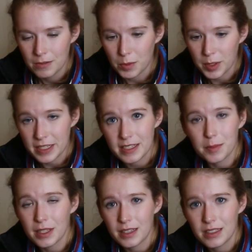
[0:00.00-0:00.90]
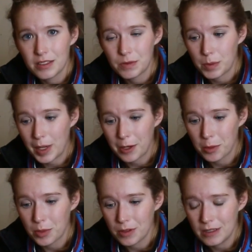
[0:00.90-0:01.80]
replace something that's
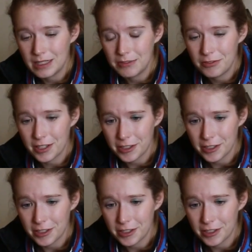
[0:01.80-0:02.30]
repairable and